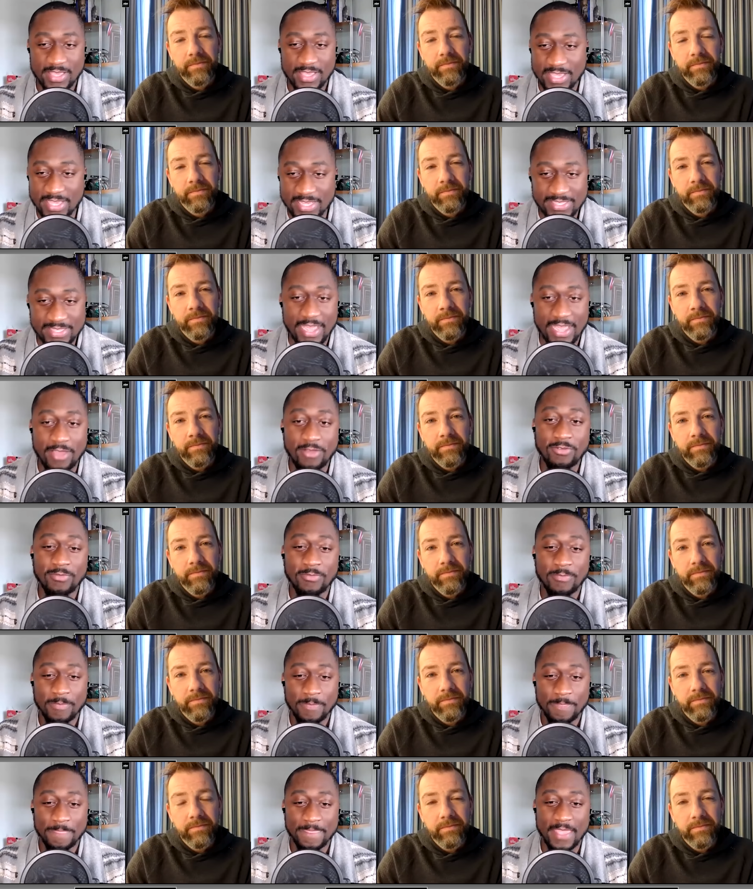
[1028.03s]
Speaker 1: He's out.
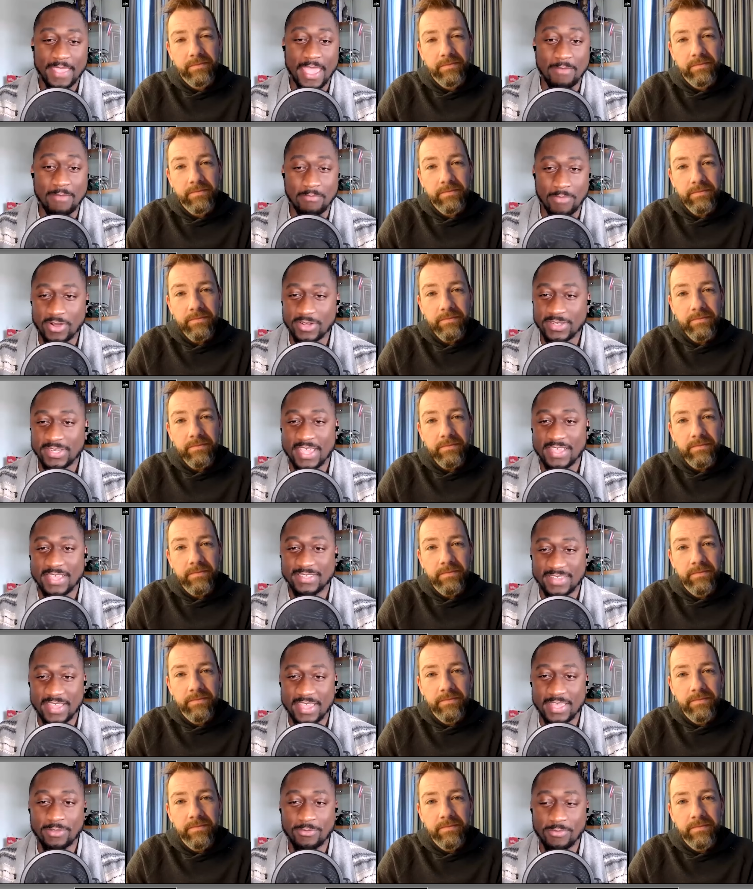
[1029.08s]
And Martin
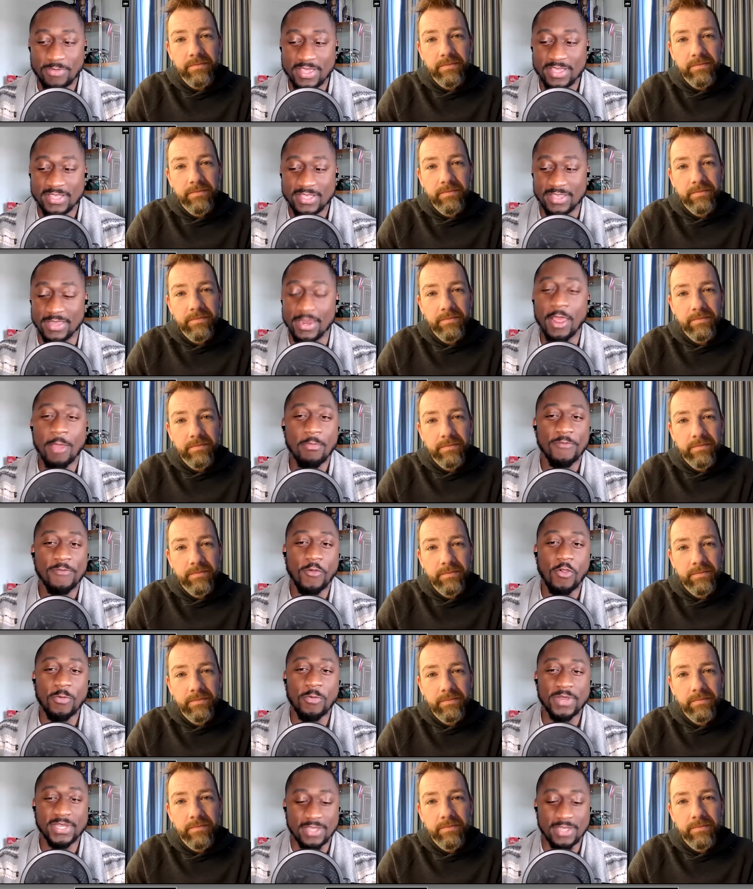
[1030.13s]
Saint Louis is in.
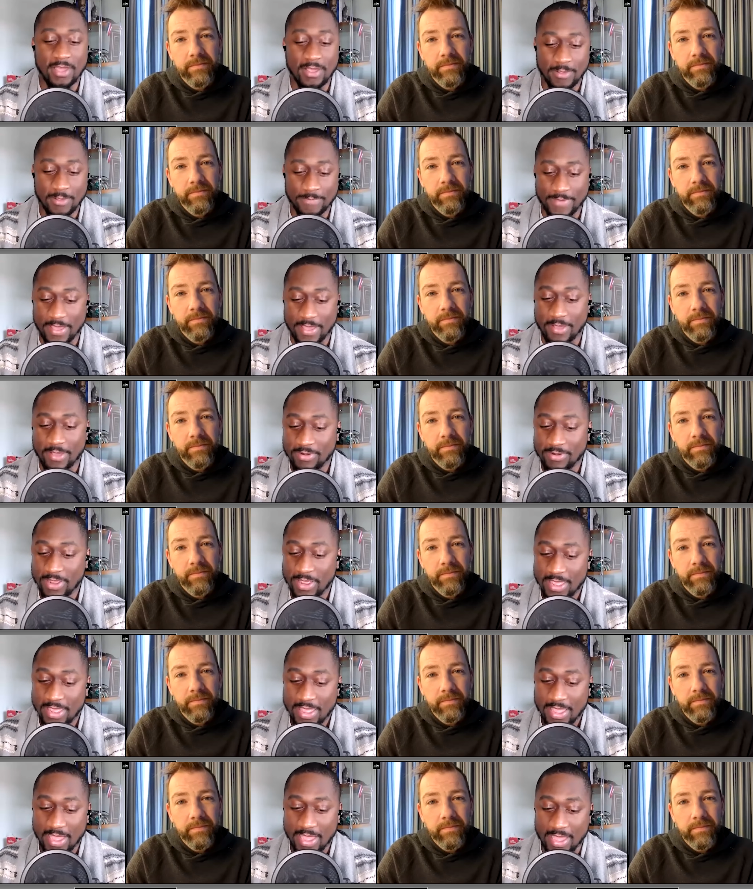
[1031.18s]
Before we talk about
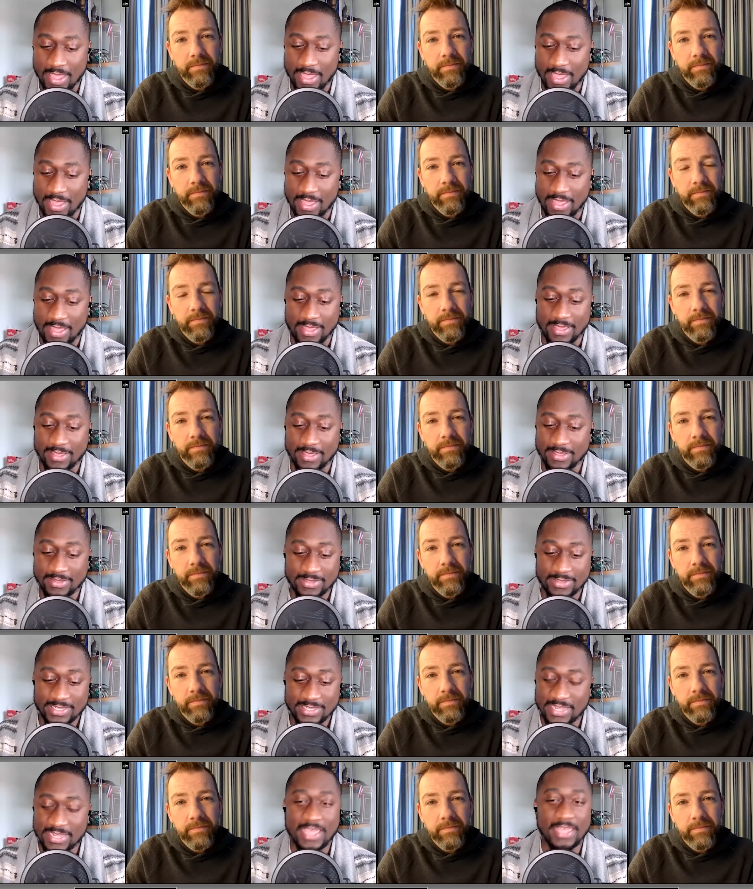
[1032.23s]
uh,
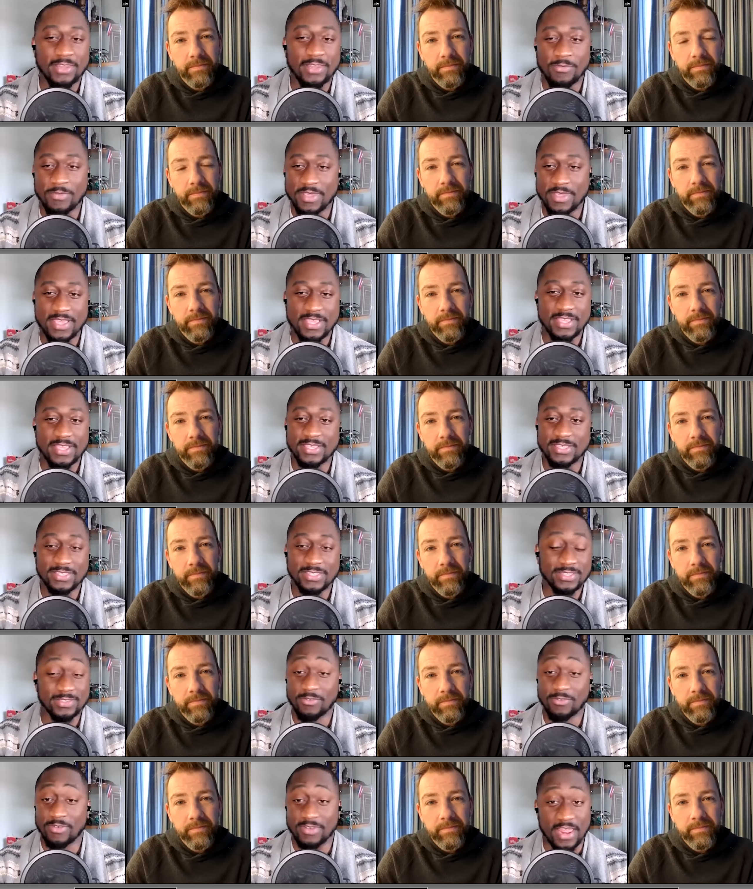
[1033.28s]
Saint
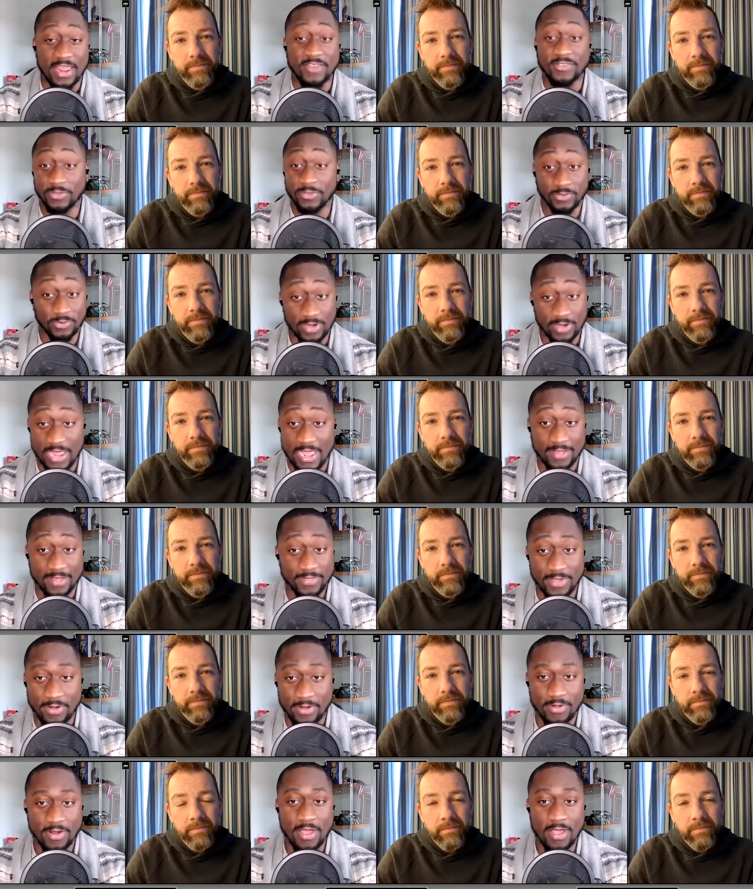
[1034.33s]
Louis' credentials or lack
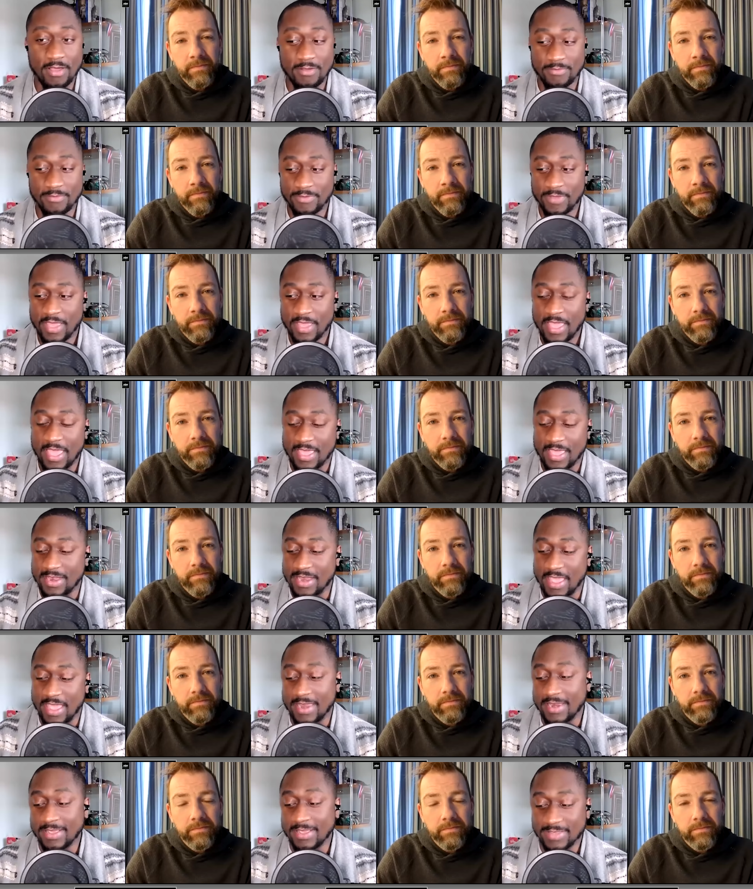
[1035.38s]
thereof
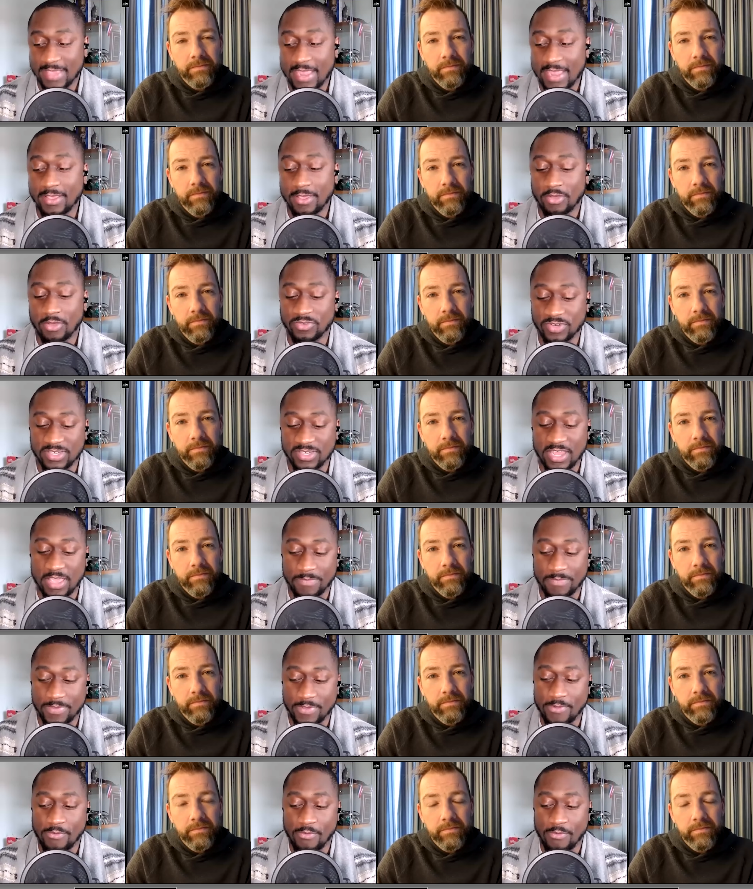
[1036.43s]
and, and his head coaching
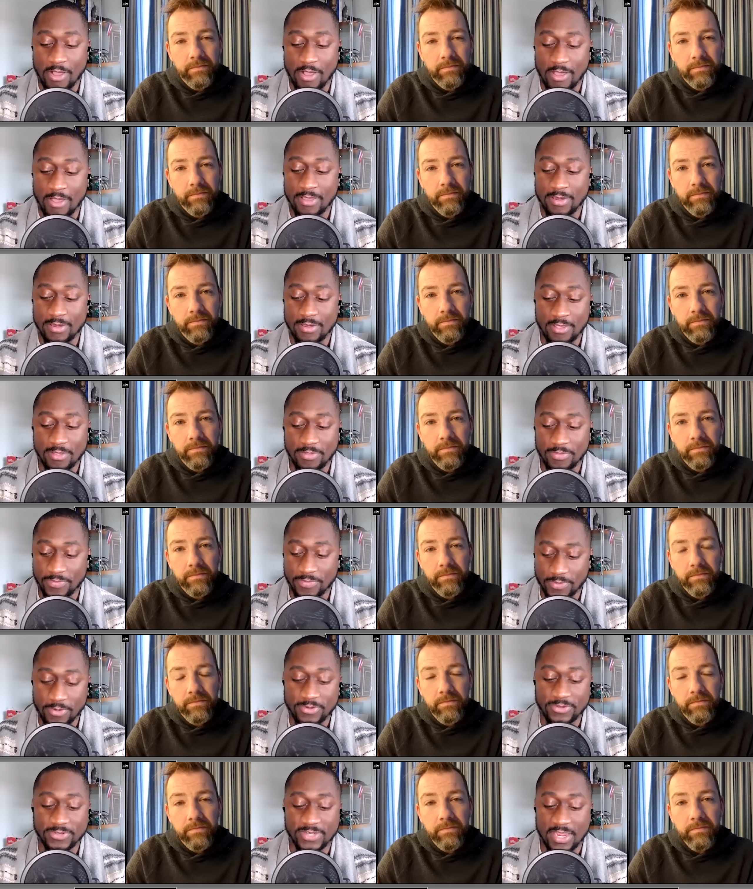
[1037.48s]
debut on
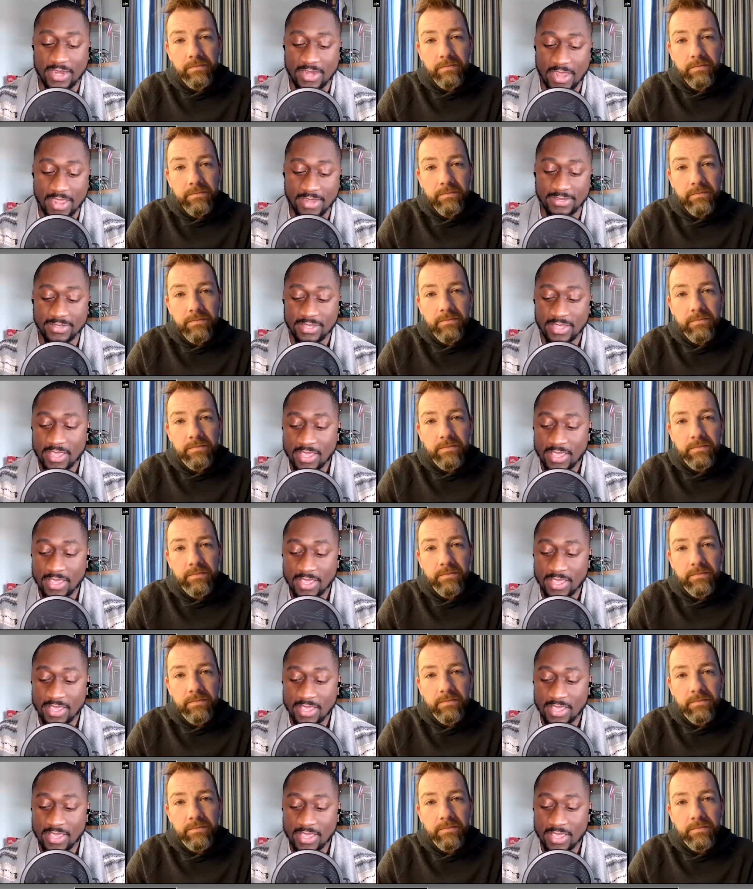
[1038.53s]
Thursday night,